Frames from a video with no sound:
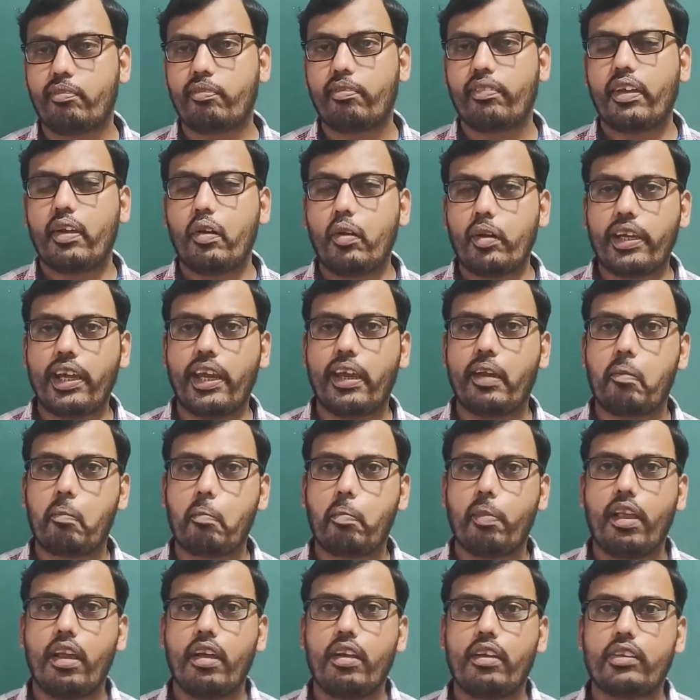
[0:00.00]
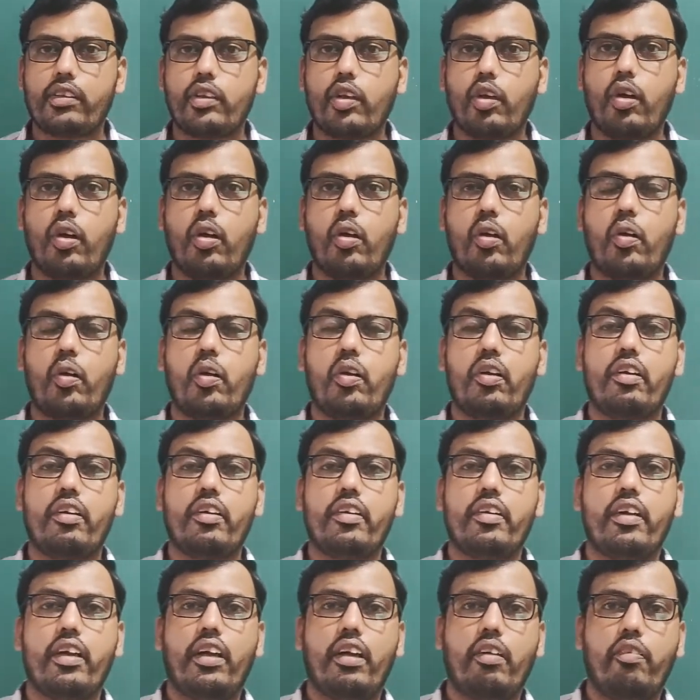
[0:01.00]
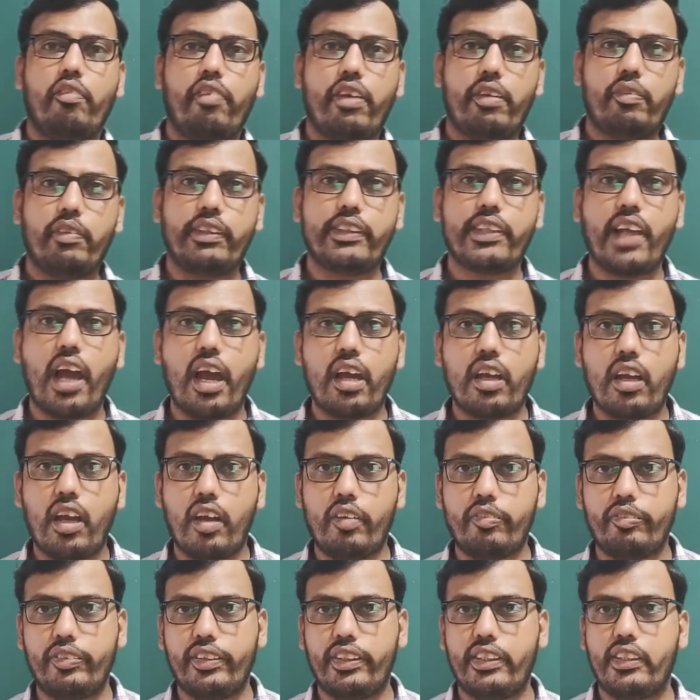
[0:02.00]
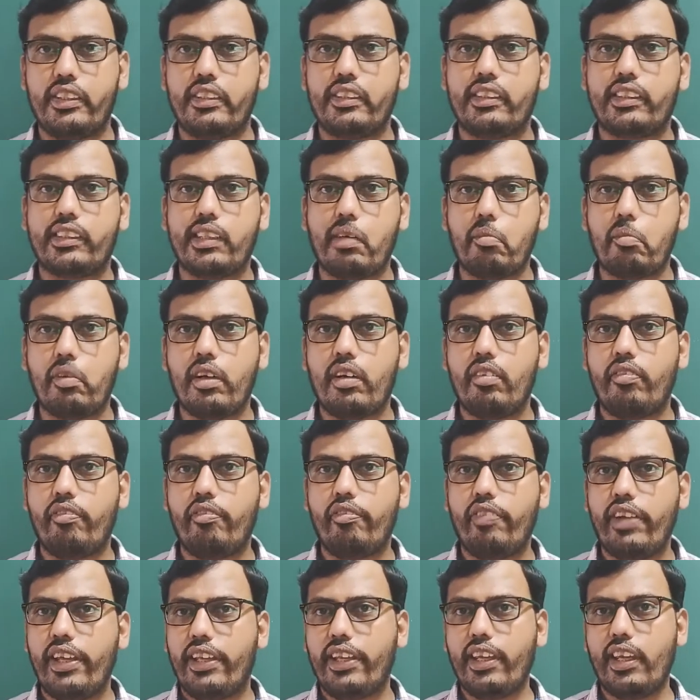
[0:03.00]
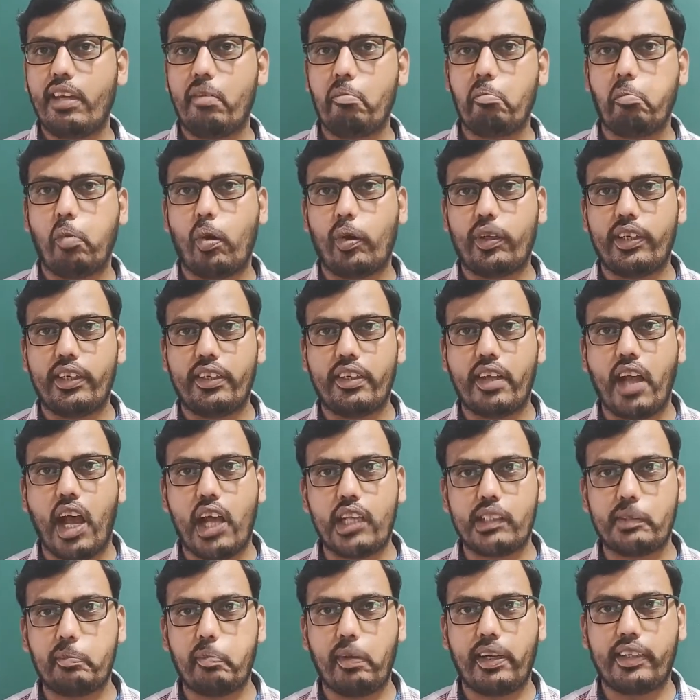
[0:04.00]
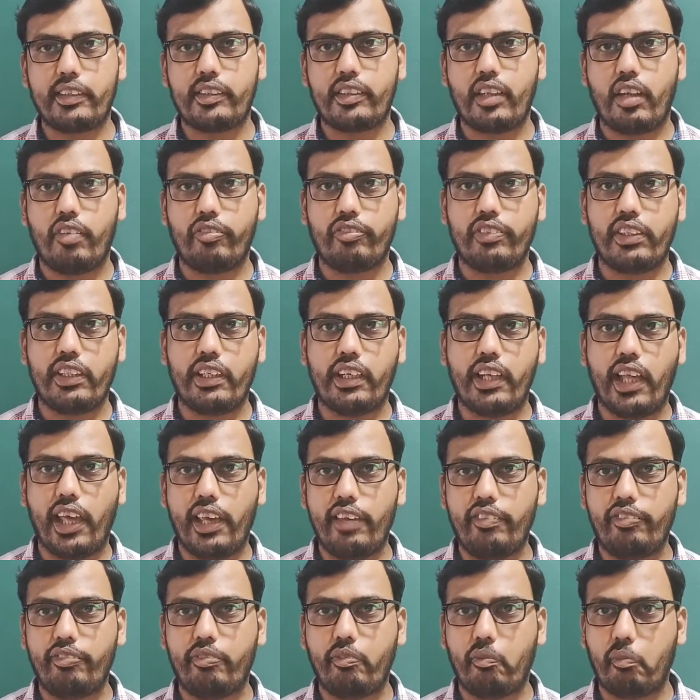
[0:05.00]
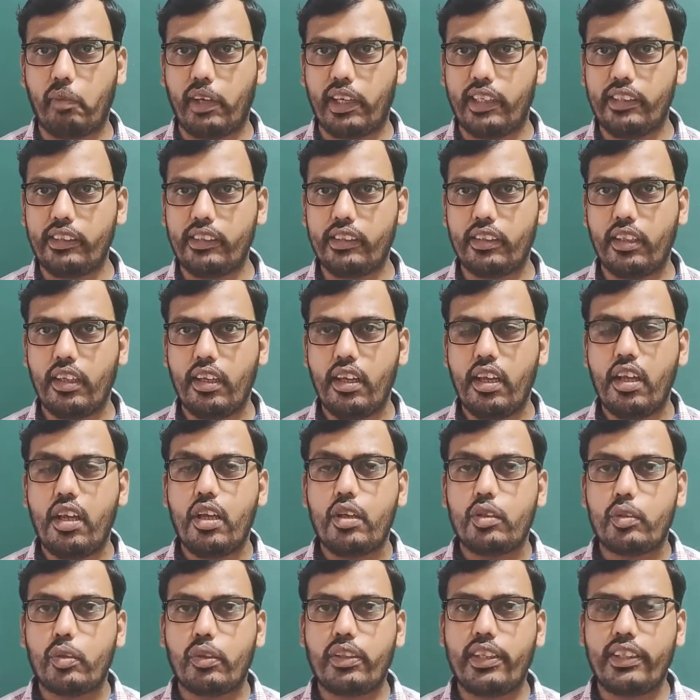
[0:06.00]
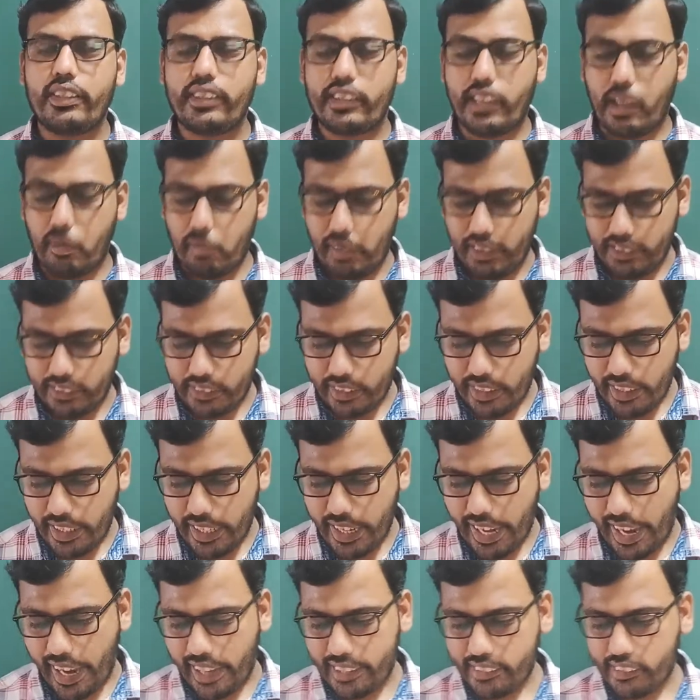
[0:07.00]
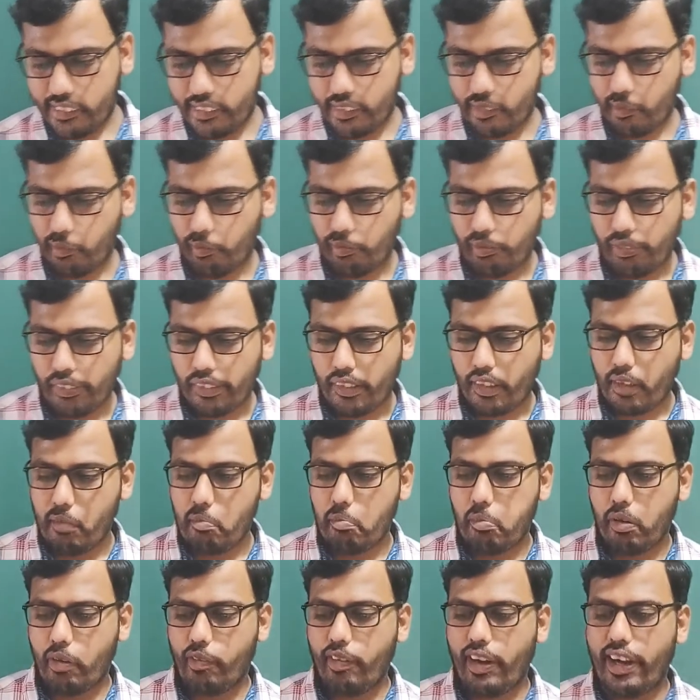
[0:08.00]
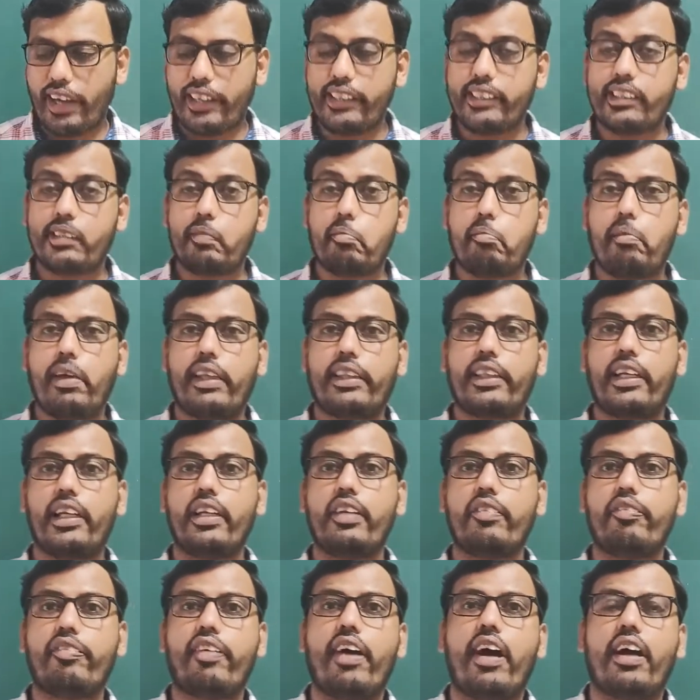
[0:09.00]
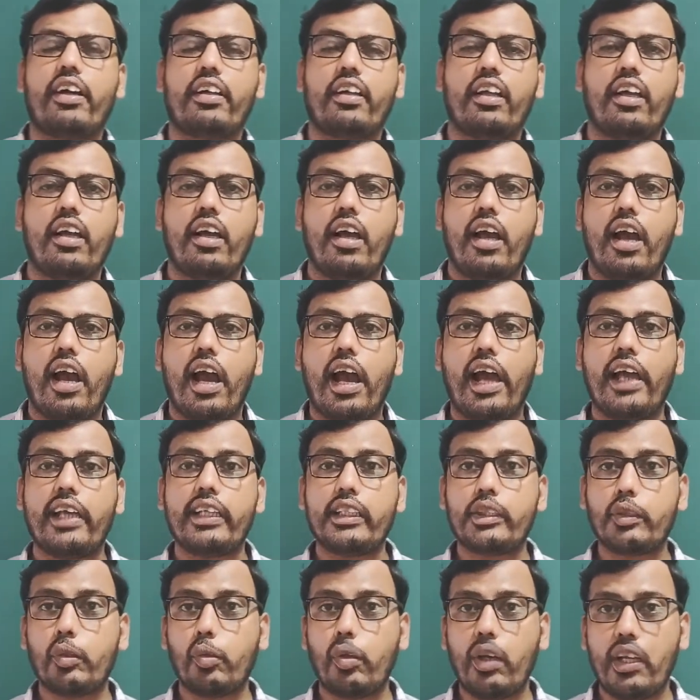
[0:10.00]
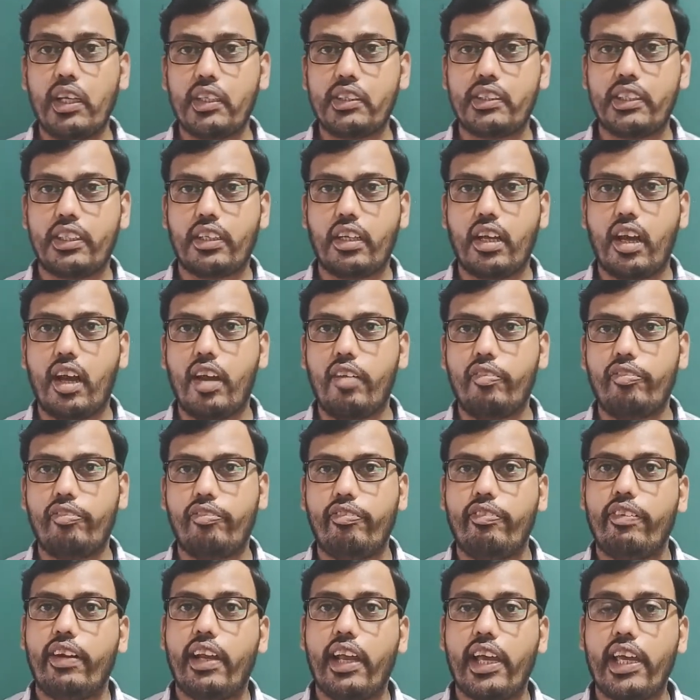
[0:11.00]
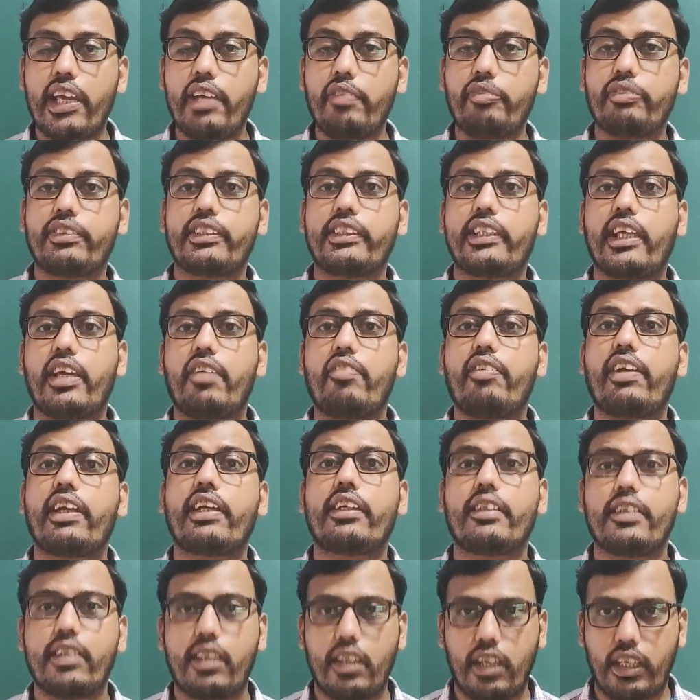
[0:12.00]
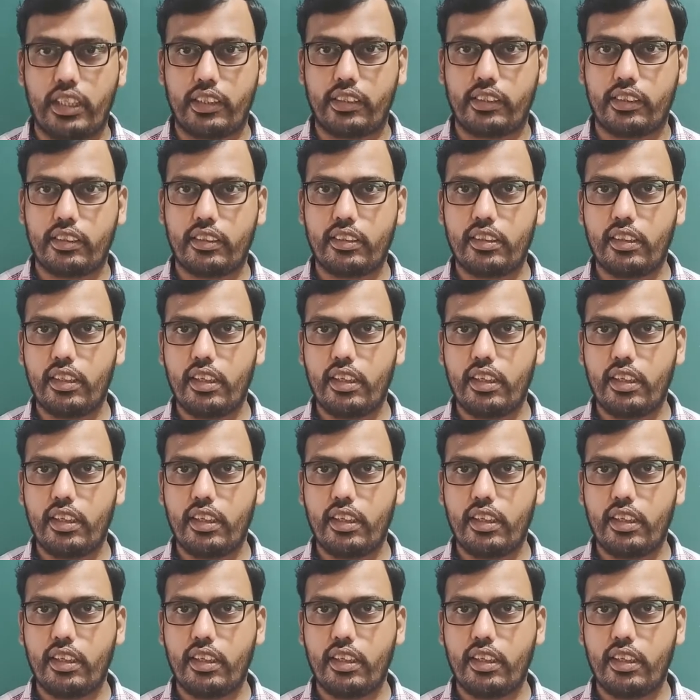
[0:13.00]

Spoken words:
Okay. So when we talk of some very important aspects of the life means, so this chemistry provides method for isolation of life saving drugs.